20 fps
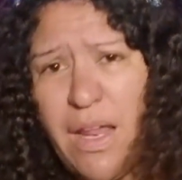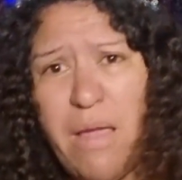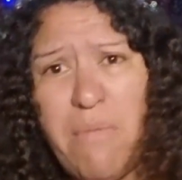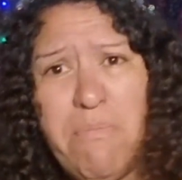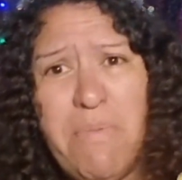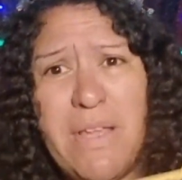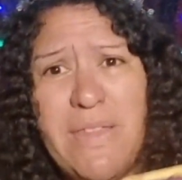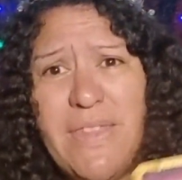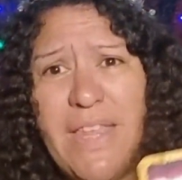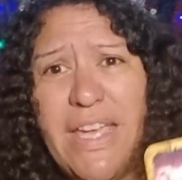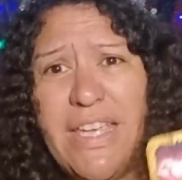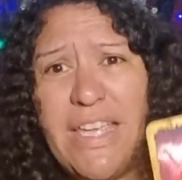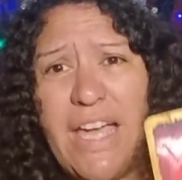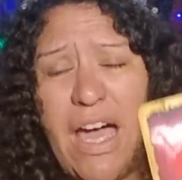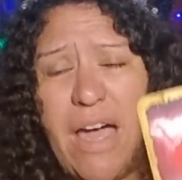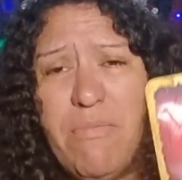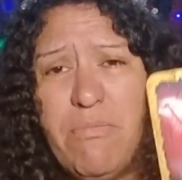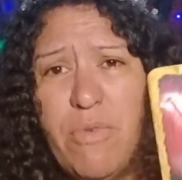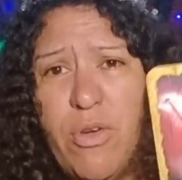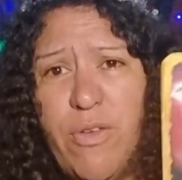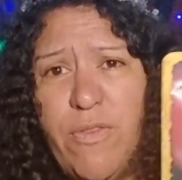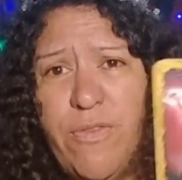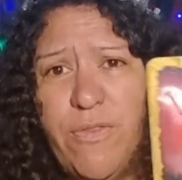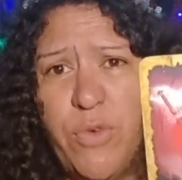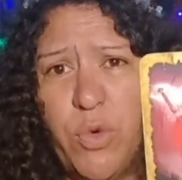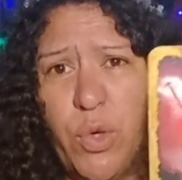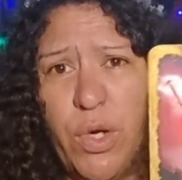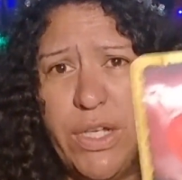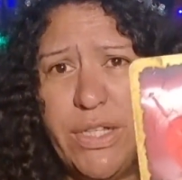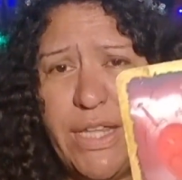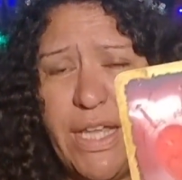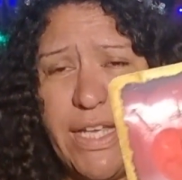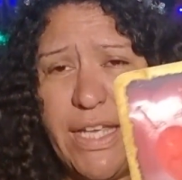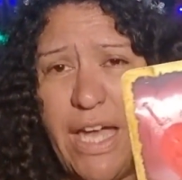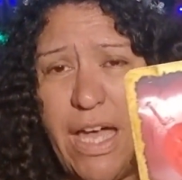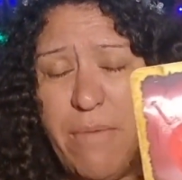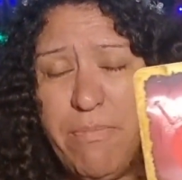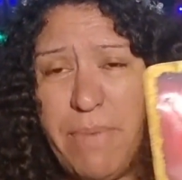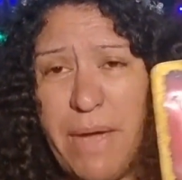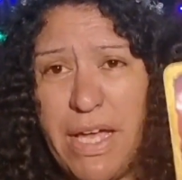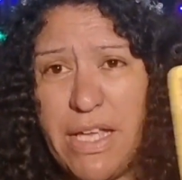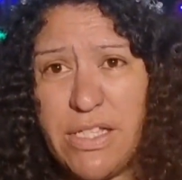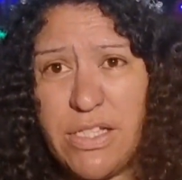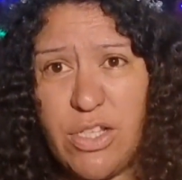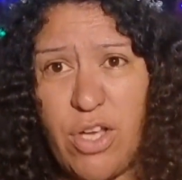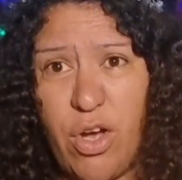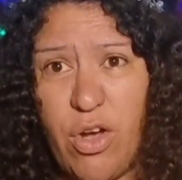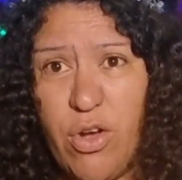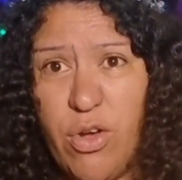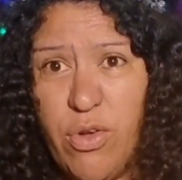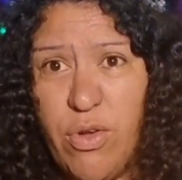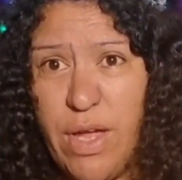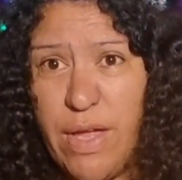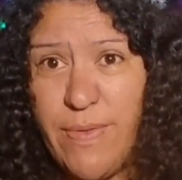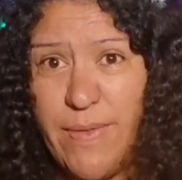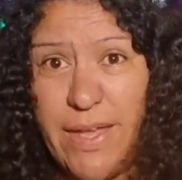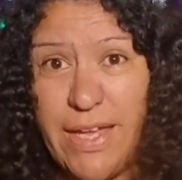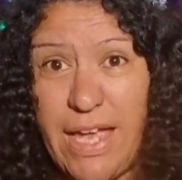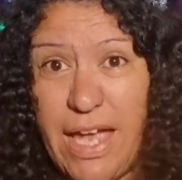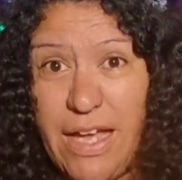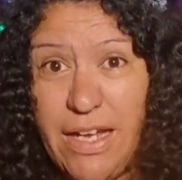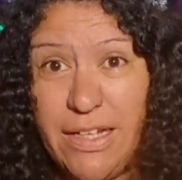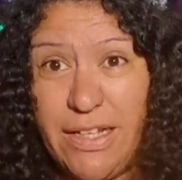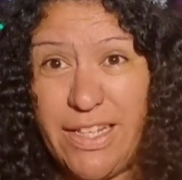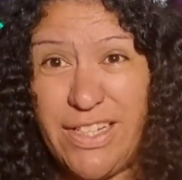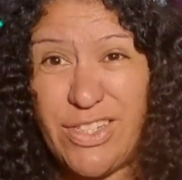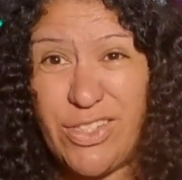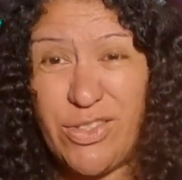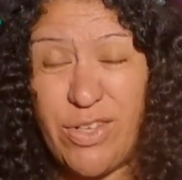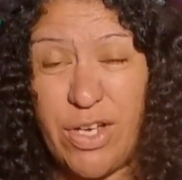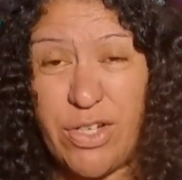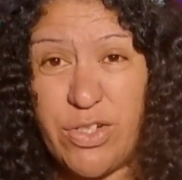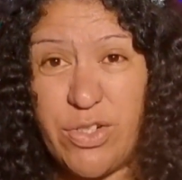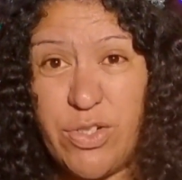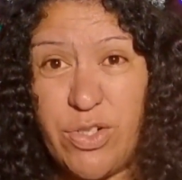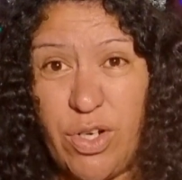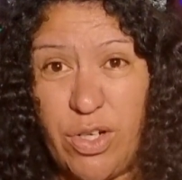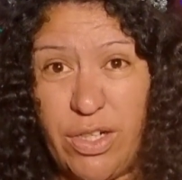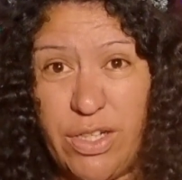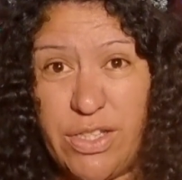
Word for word: but they can't move forward, they can't pass go, and they can't collect $200.